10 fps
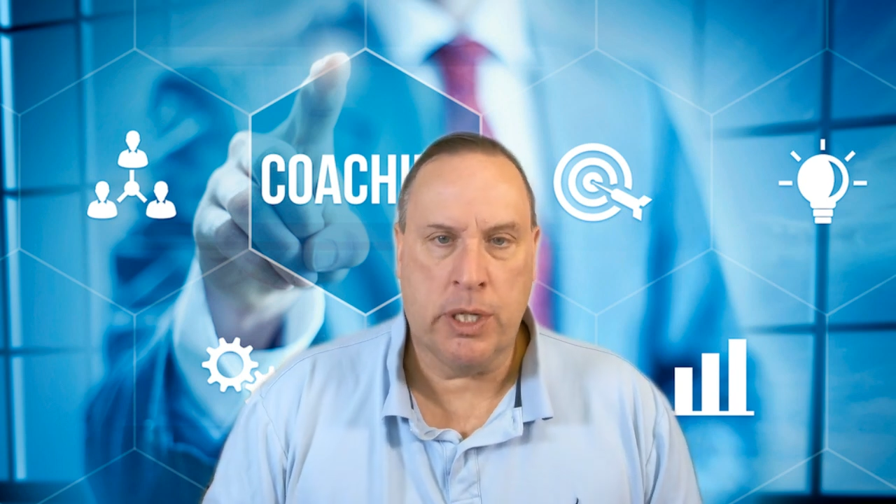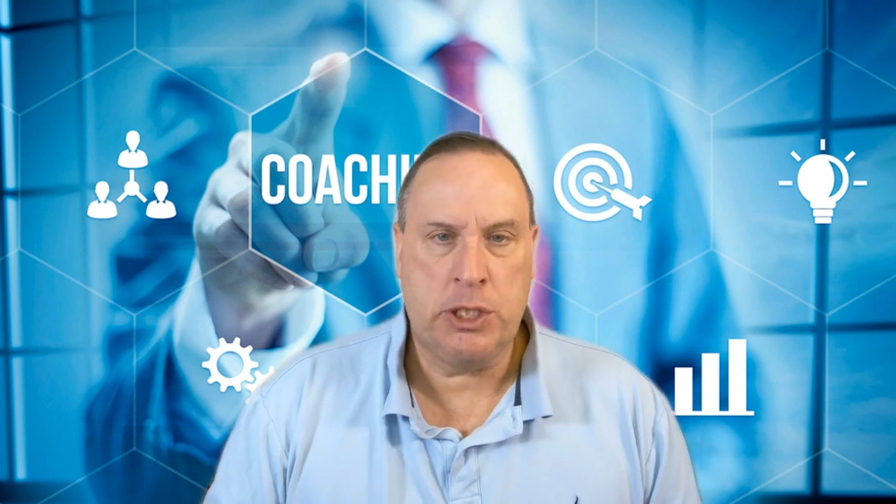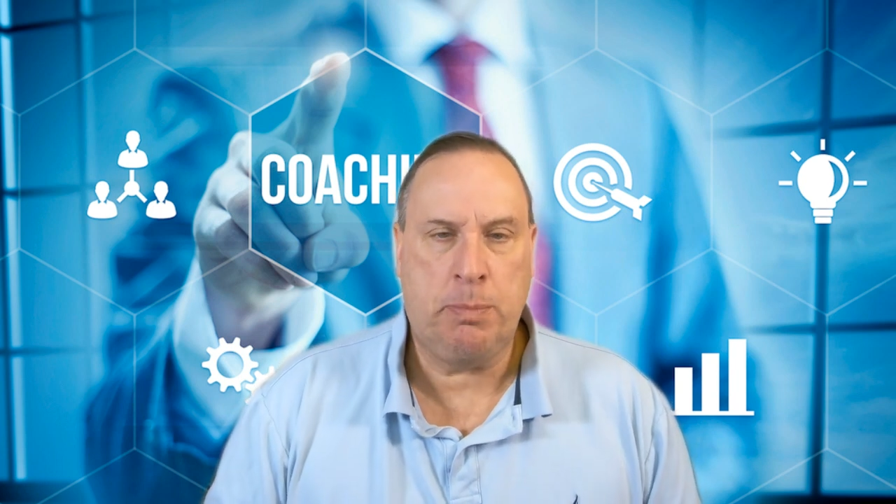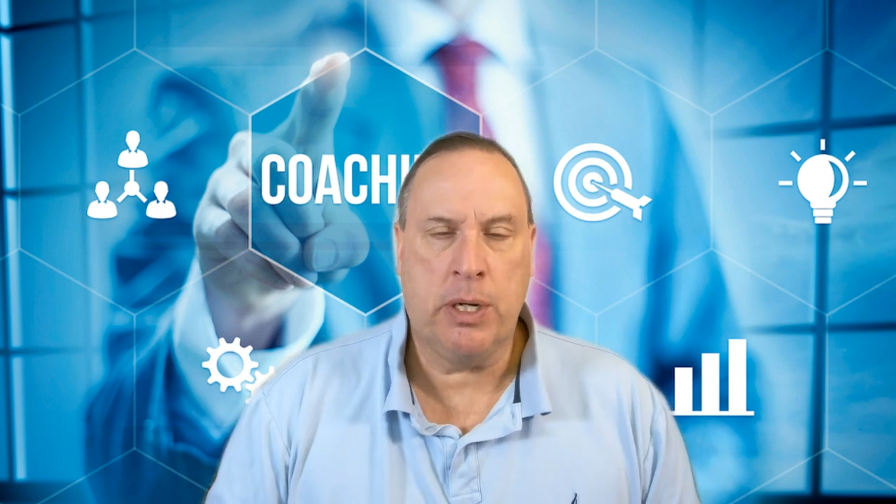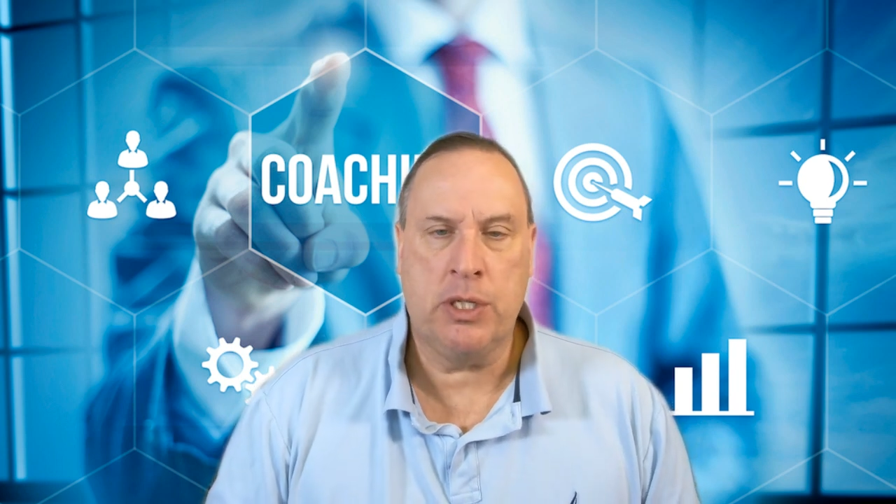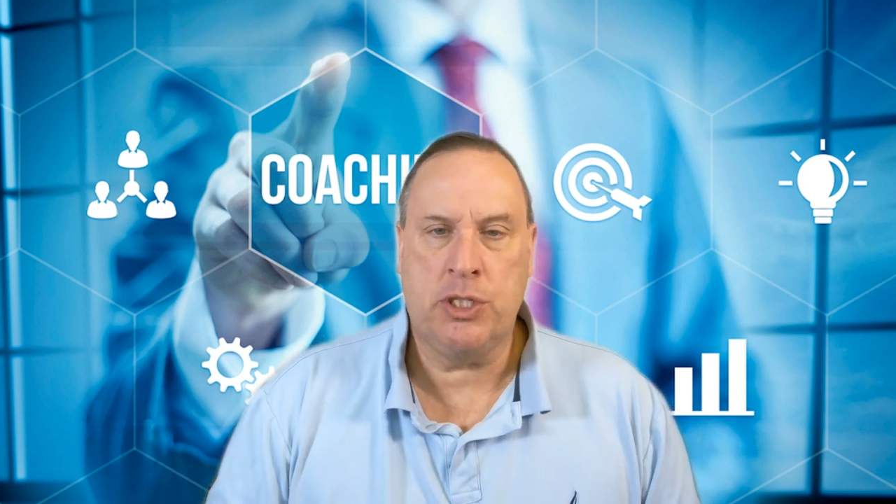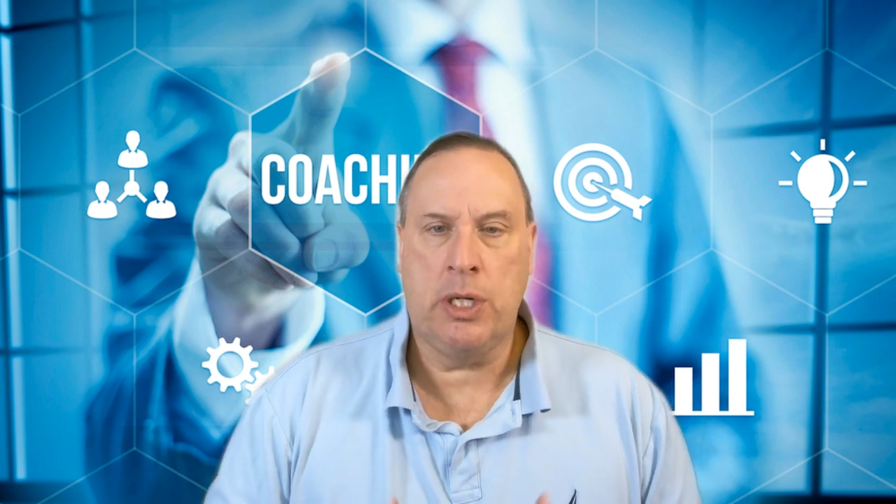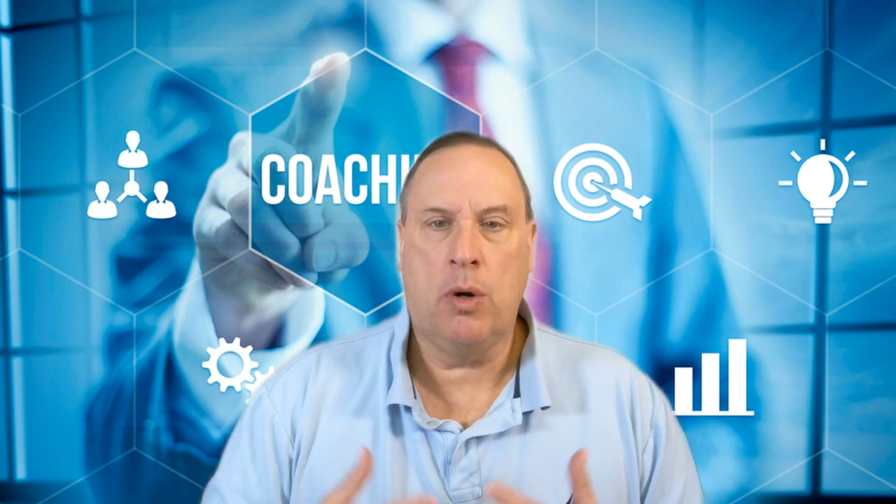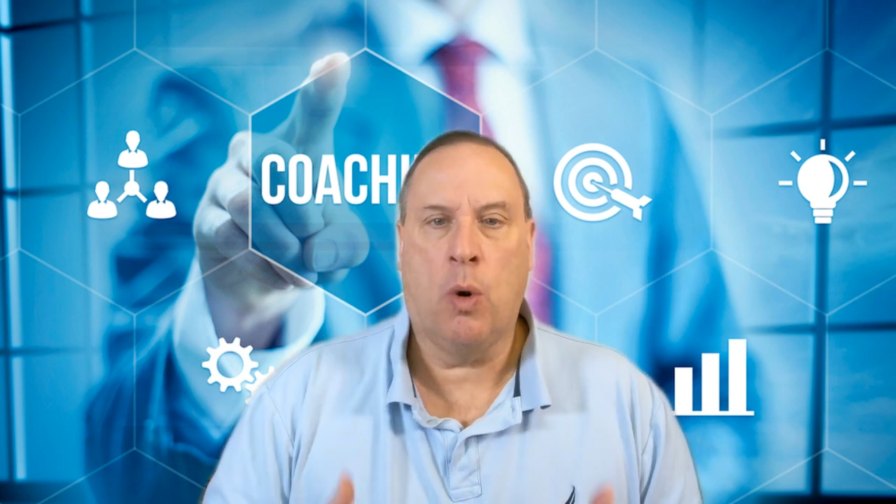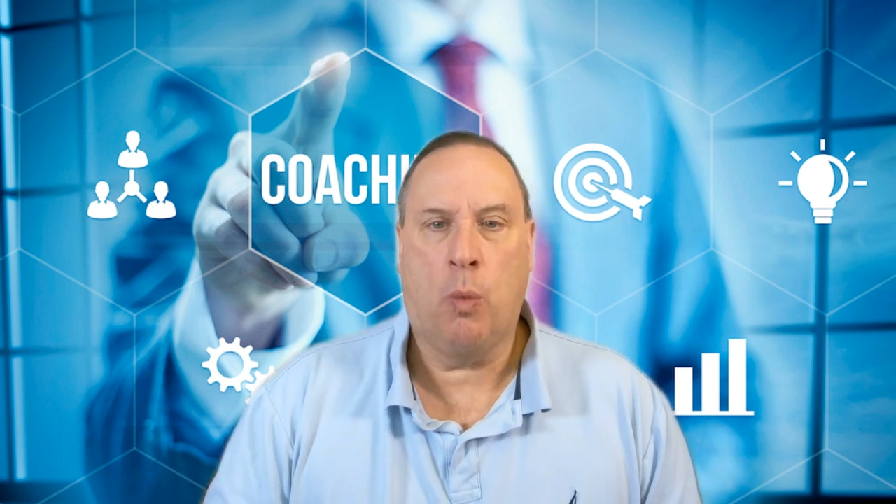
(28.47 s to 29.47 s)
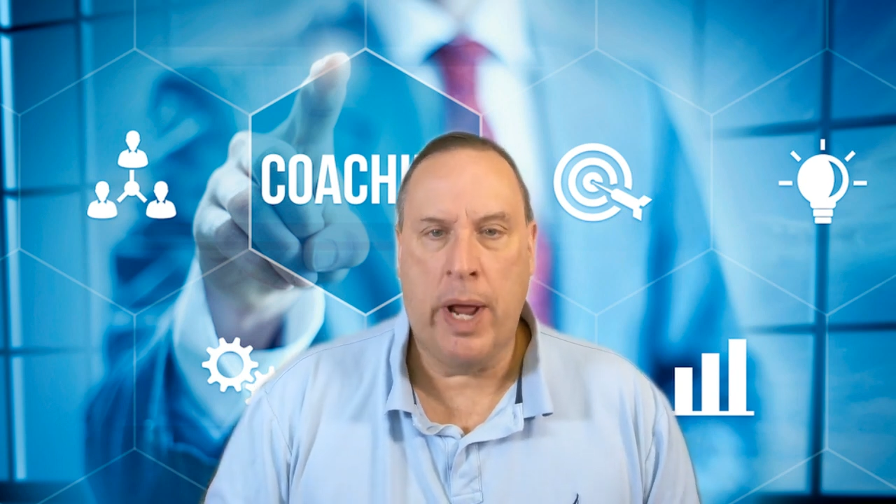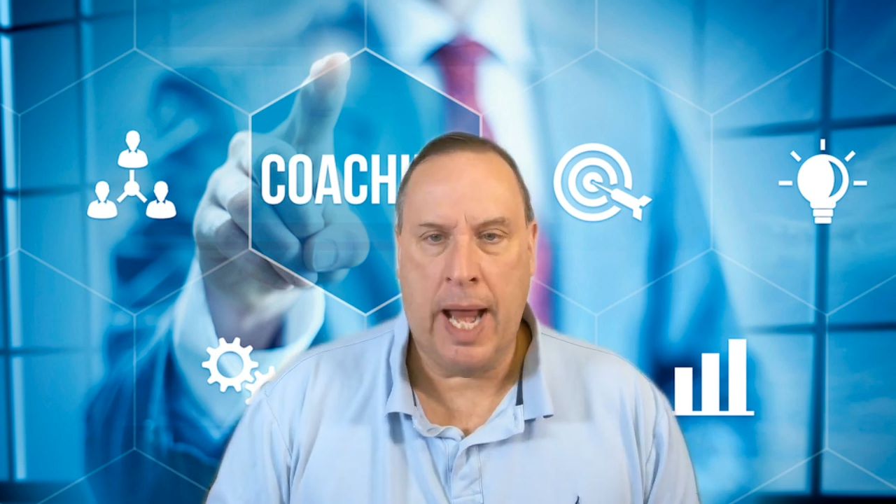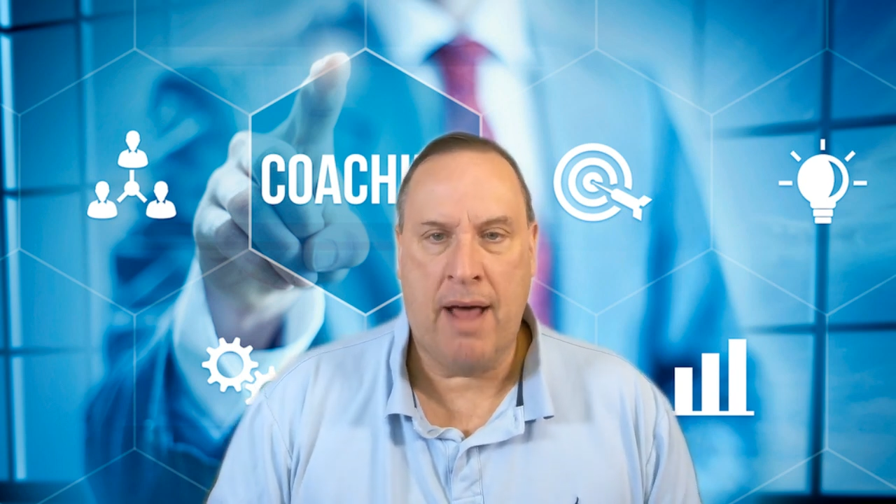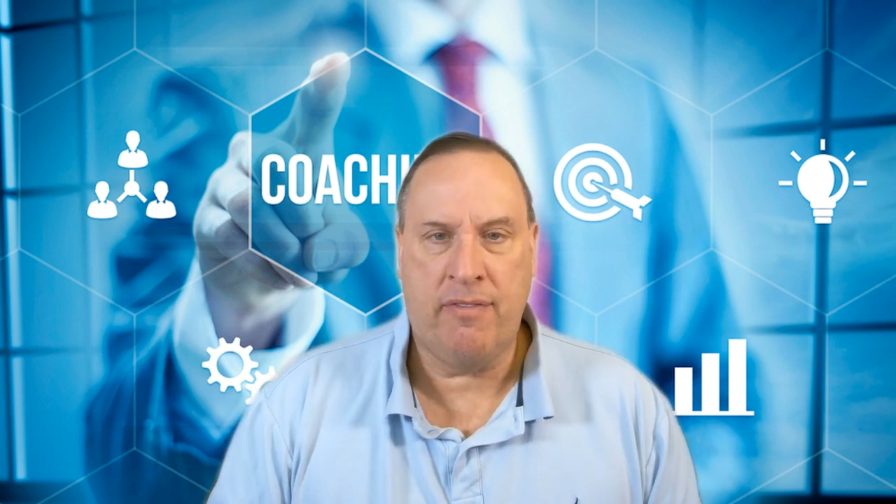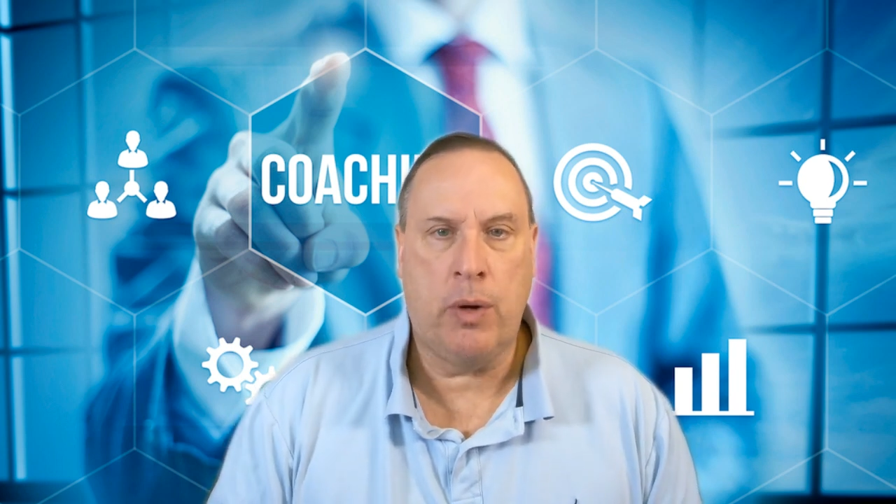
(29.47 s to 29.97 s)
experiencing or what
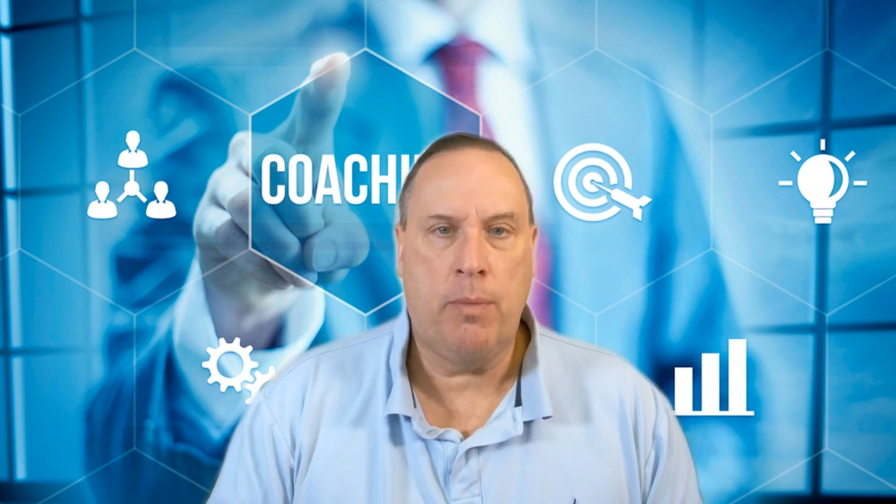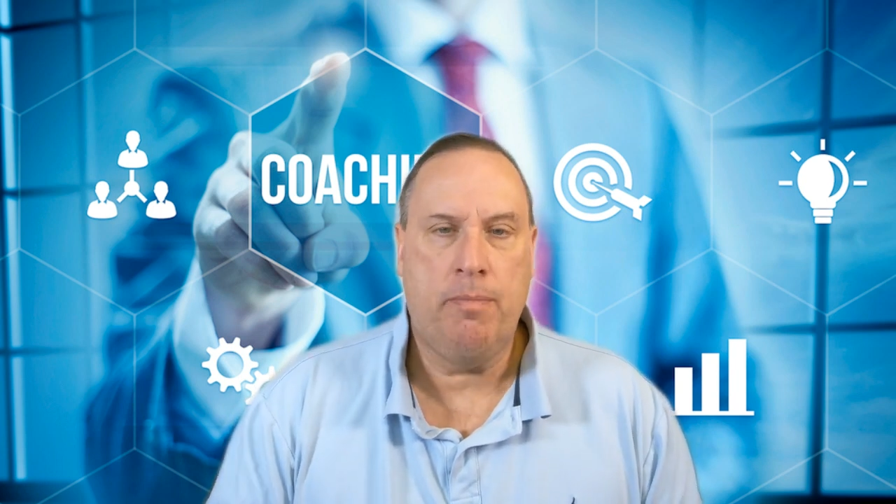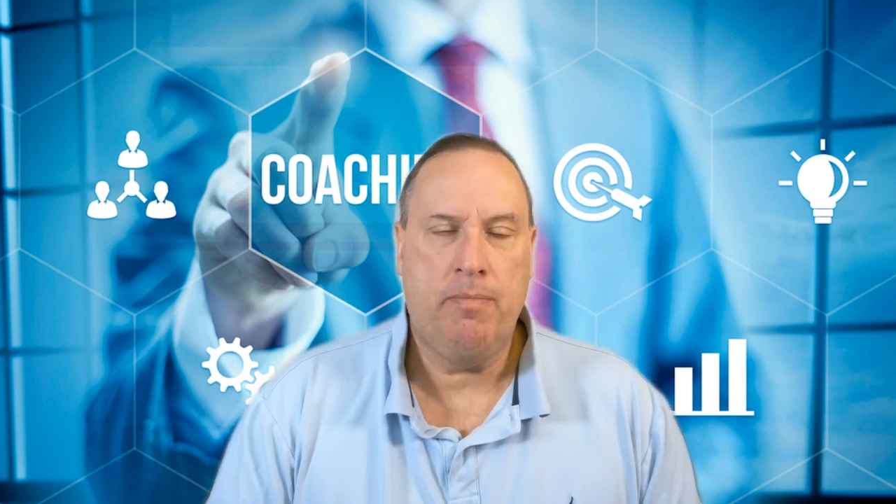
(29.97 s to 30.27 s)
have you.